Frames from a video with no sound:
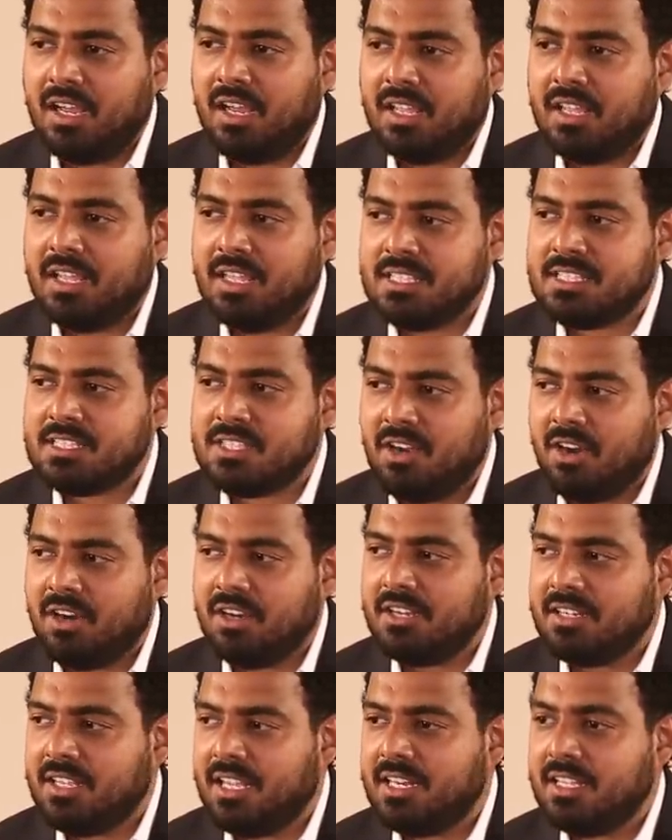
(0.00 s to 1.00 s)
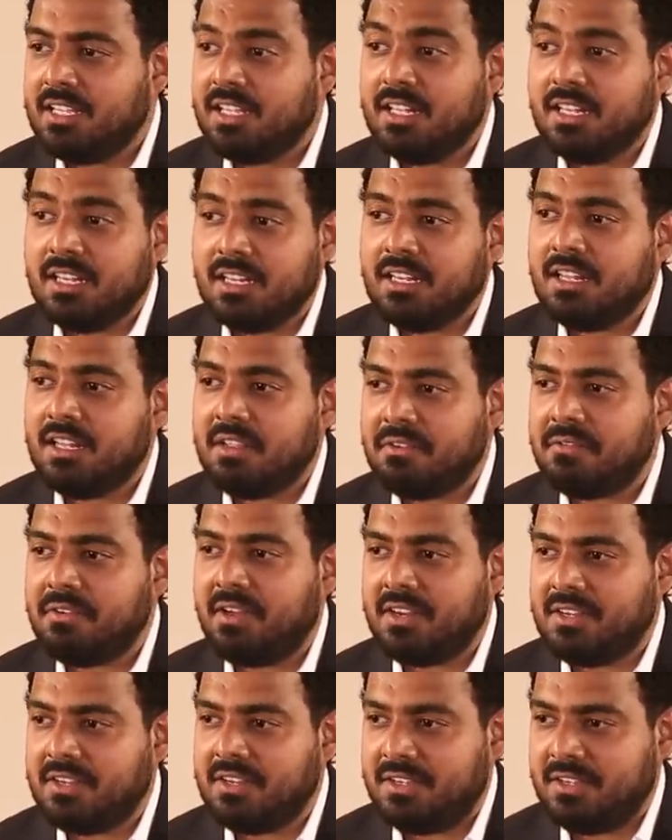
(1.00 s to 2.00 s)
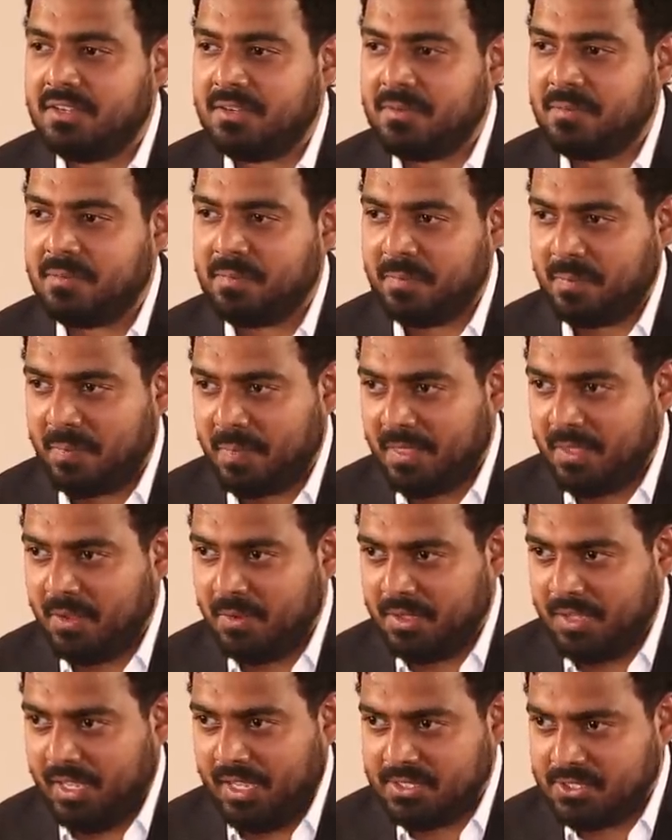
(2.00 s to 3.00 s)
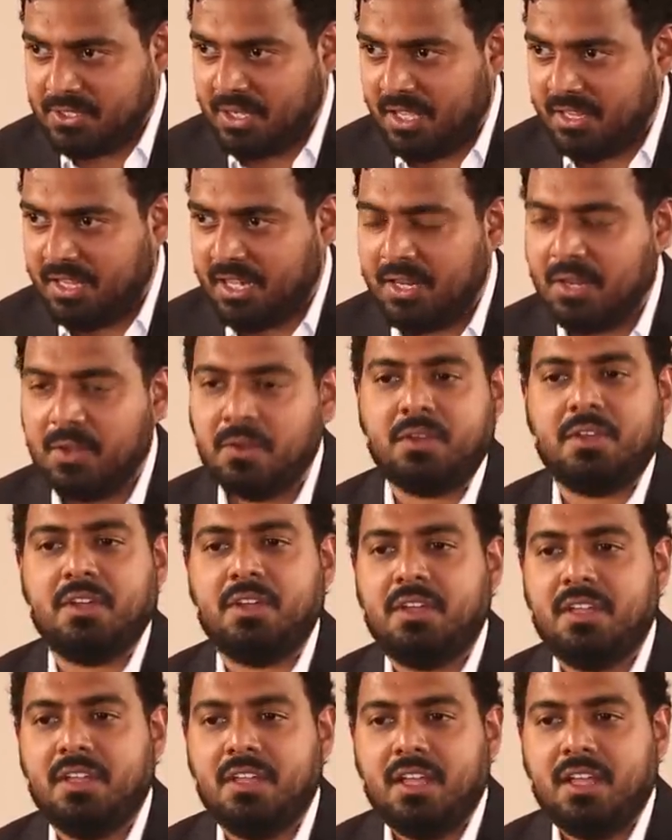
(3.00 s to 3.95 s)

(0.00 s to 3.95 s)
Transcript: he started getting a little offended. Okay, I saw that look.